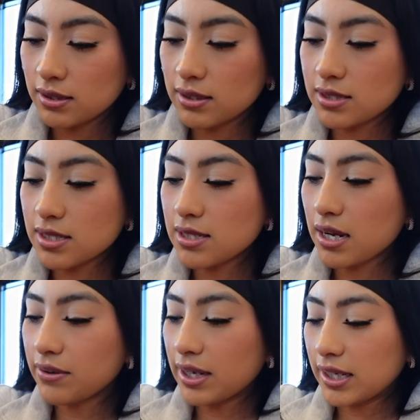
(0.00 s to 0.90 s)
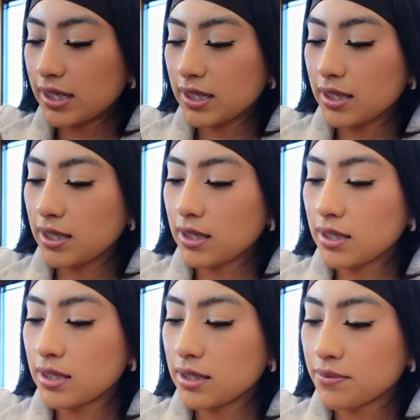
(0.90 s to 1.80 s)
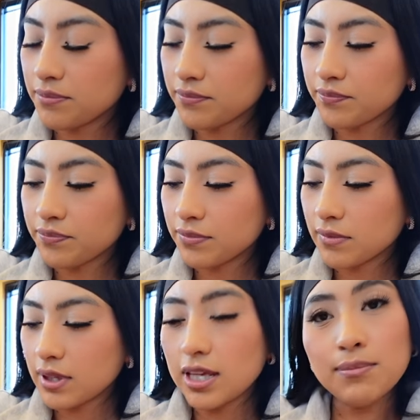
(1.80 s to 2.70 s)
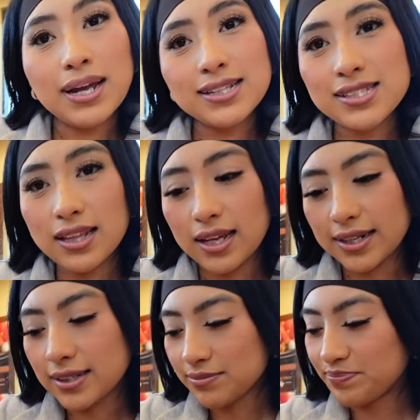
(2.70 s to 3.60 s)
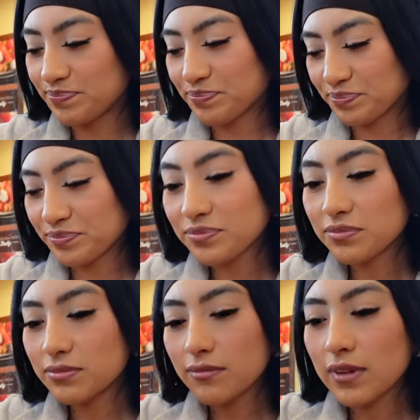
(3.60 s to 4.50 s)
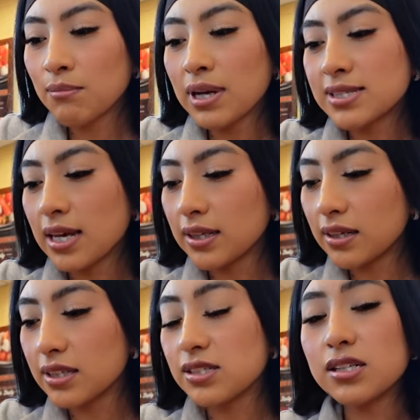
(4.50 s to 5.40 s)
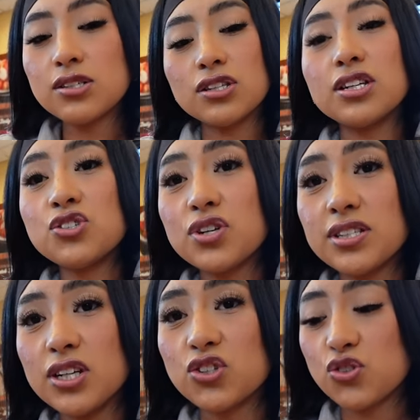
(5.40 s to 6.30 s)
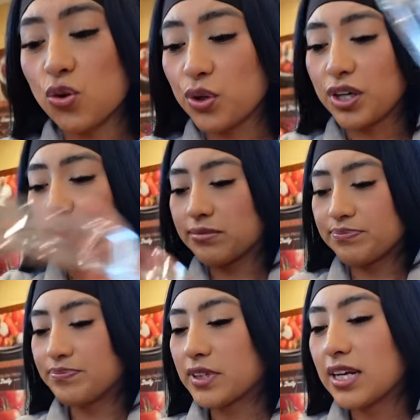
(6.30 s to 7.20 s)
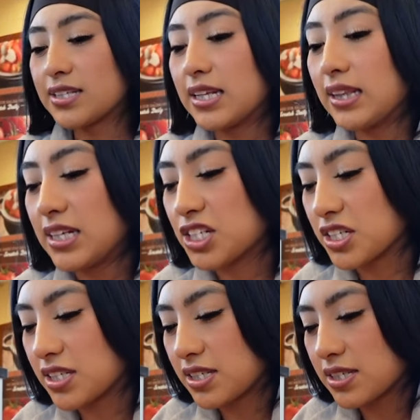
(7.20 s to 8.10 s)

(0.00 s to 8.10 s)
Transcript: This is how I eat my ensalada. My salad. This dressing is so good, like delicious.